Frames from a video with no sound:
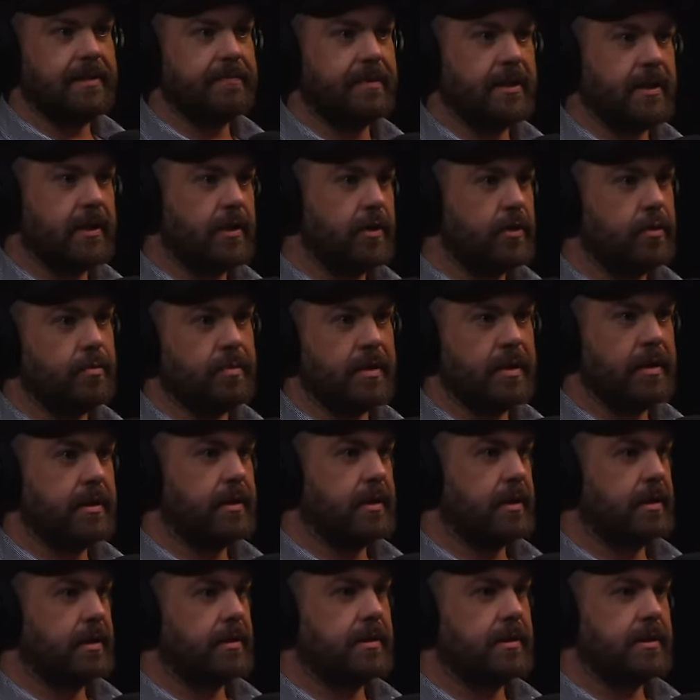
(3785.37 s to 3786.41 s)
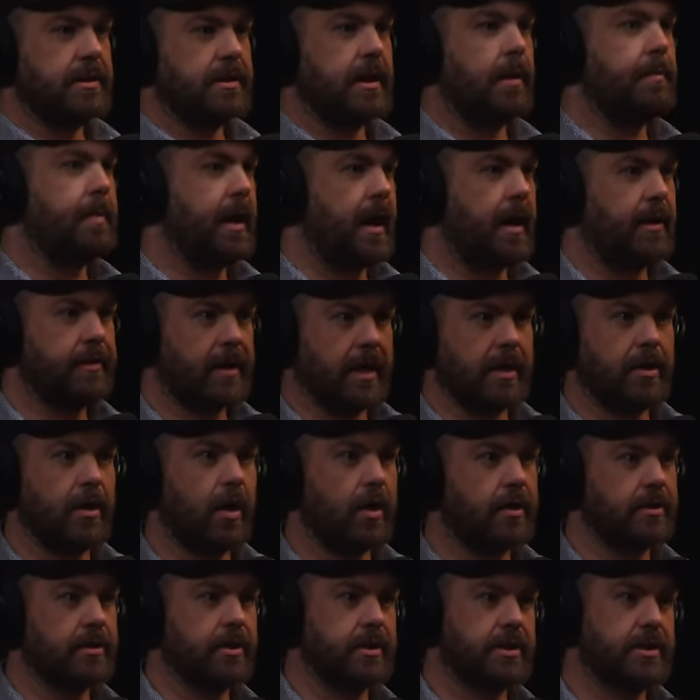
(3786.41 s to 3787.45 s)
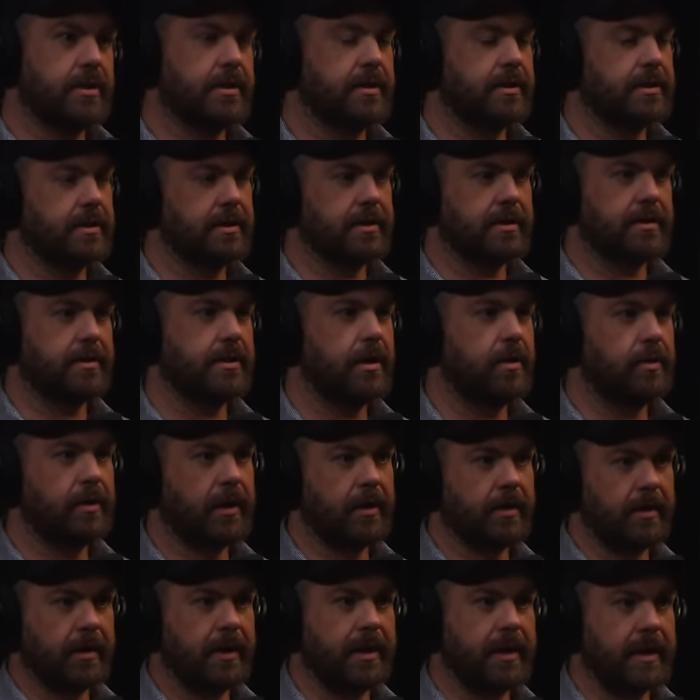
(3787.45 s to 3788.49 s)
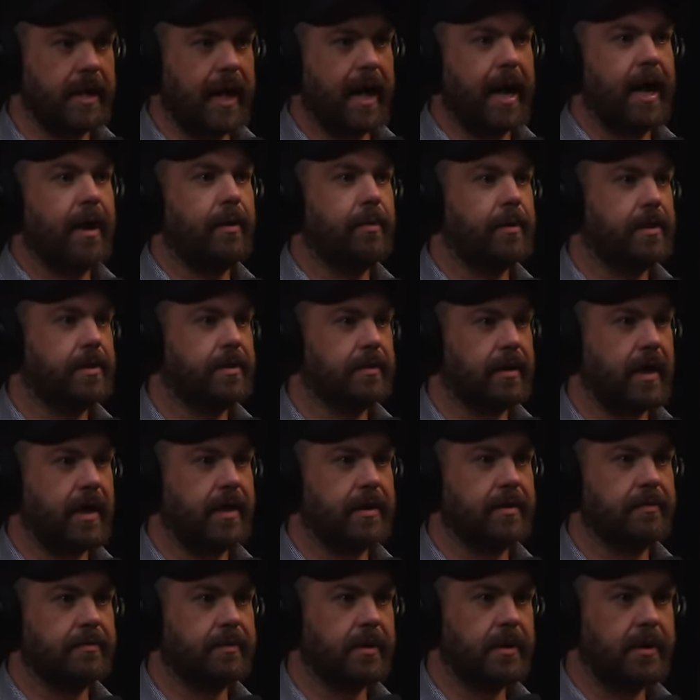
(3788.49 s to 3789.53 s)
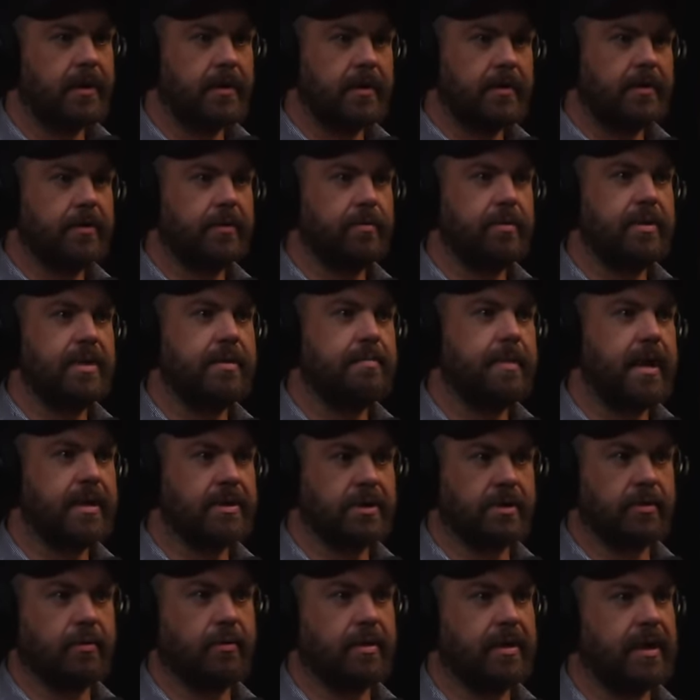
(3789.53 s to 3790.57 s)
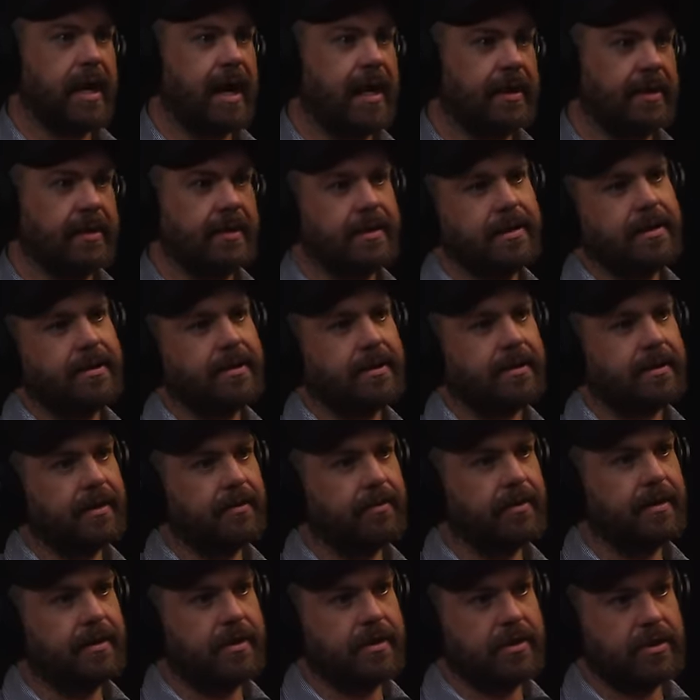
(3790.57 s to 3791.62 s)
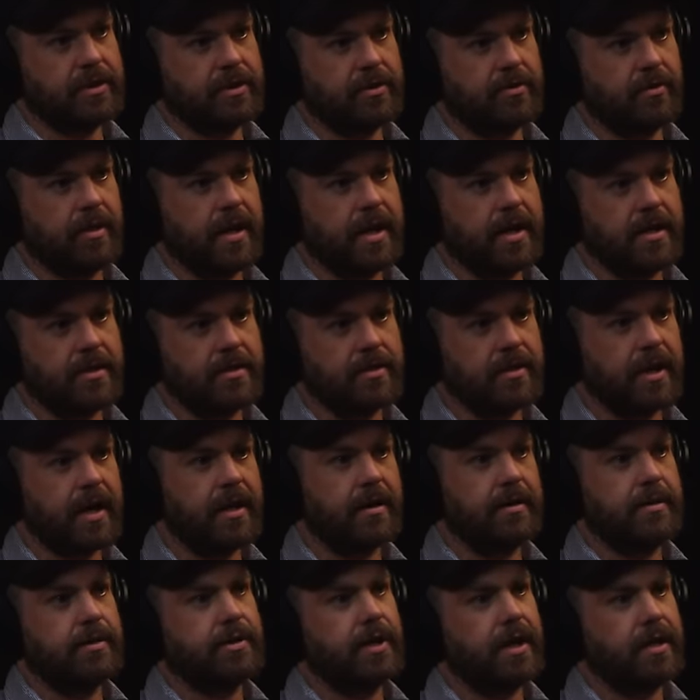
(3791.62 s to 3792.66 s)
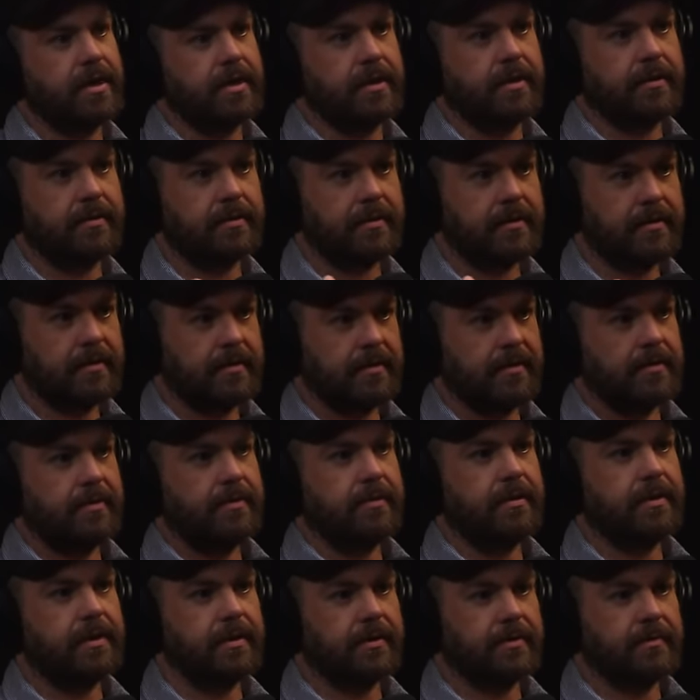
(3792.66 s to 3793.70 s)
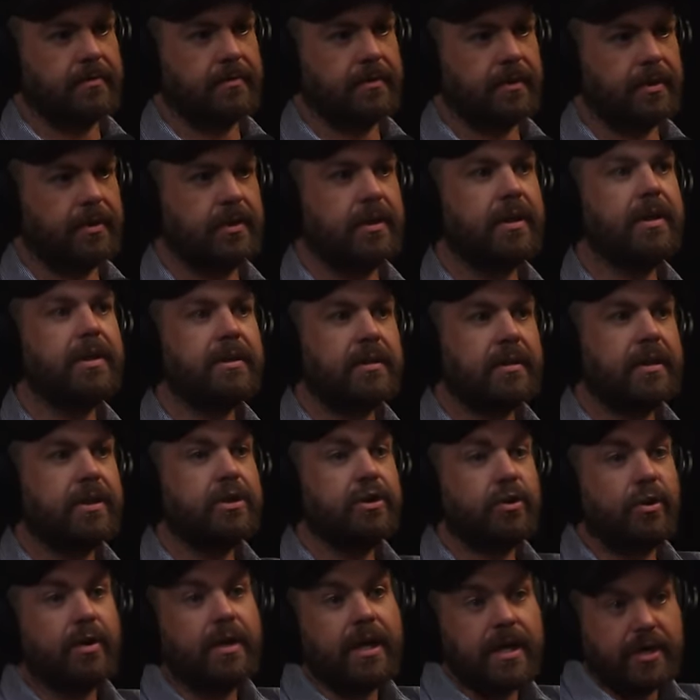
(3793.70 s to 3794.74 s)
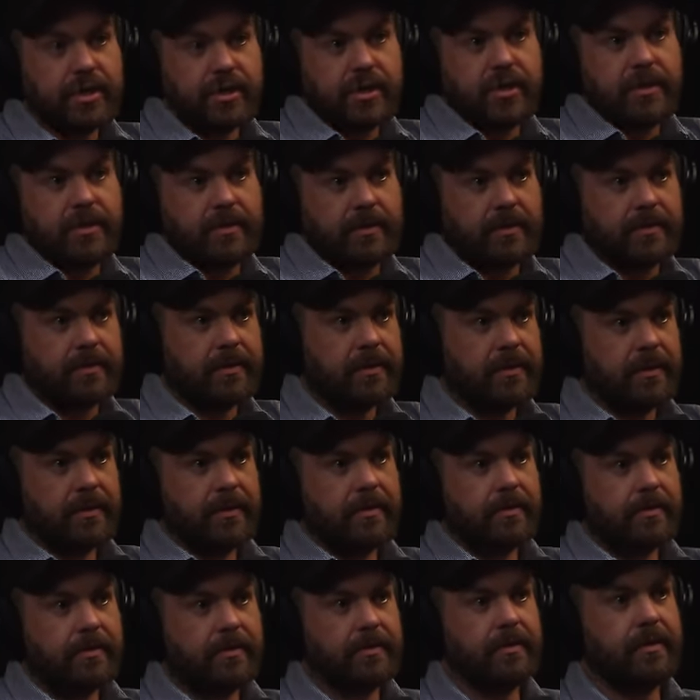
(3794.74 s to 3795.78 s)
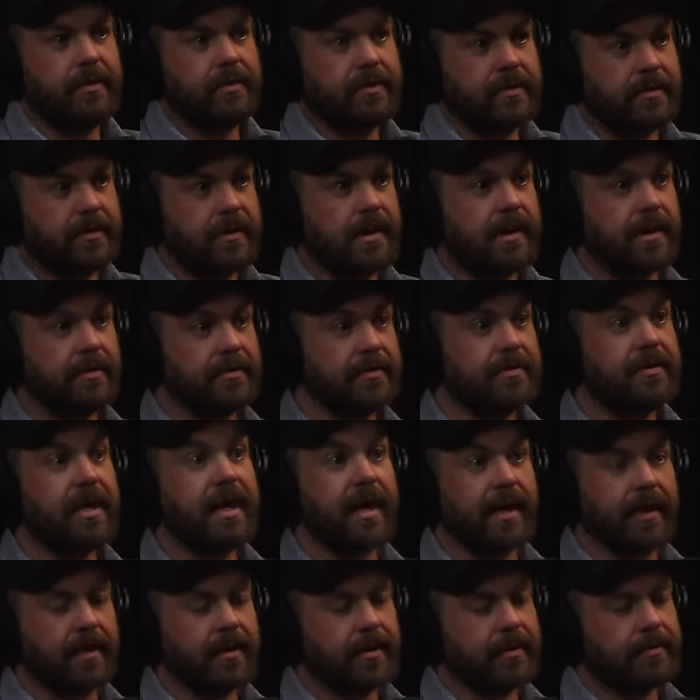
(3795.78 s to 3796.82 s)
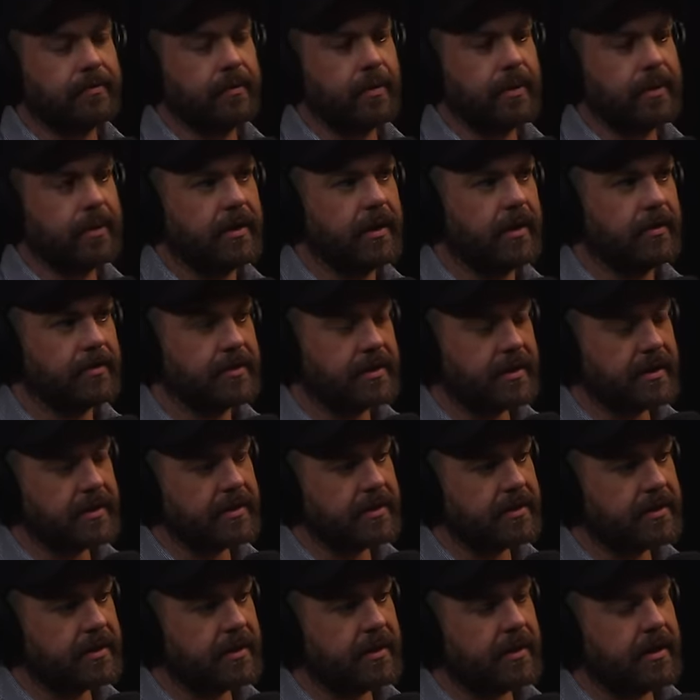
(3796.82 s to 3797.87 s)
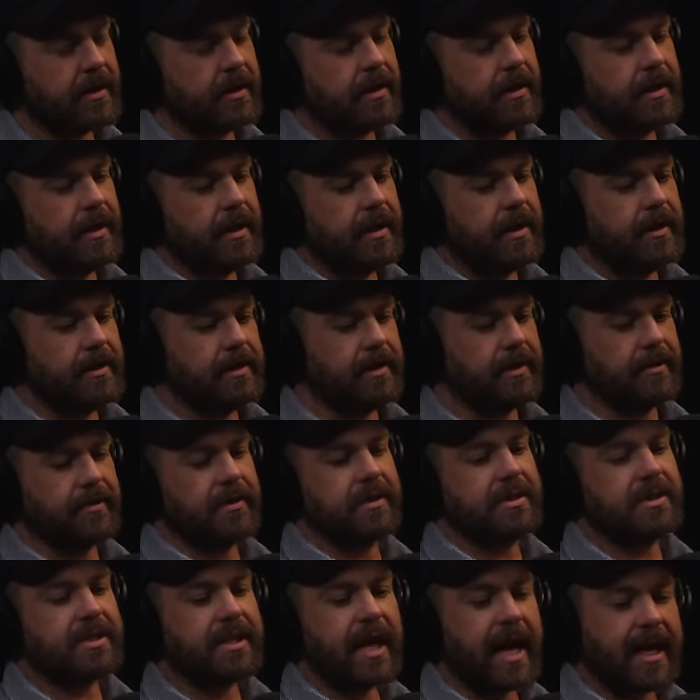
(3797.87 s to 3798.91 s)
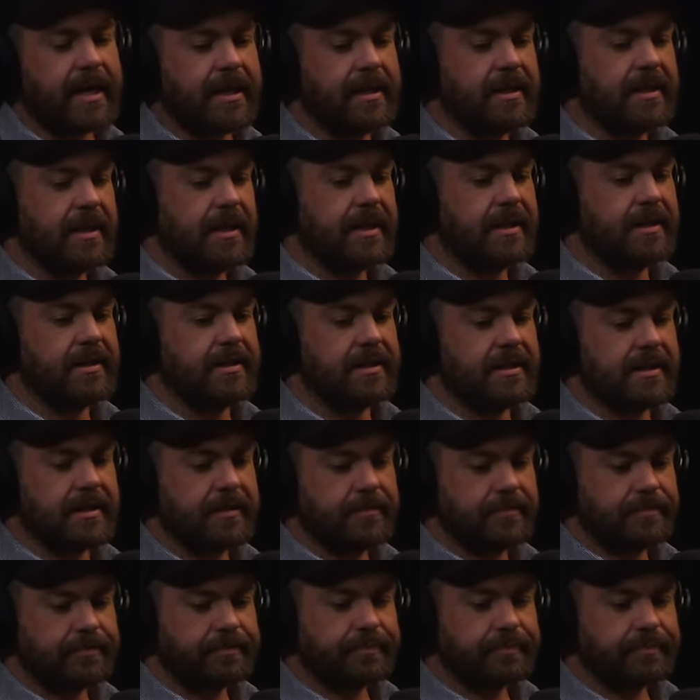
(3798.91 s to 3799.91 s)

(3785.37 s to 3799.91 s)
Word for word: living human and somehow their consciousness is no longer in our kind of three-dimensional reality that they're in this strange energetic you know the the, the traditional th- you know think of what a ghost is you know the second is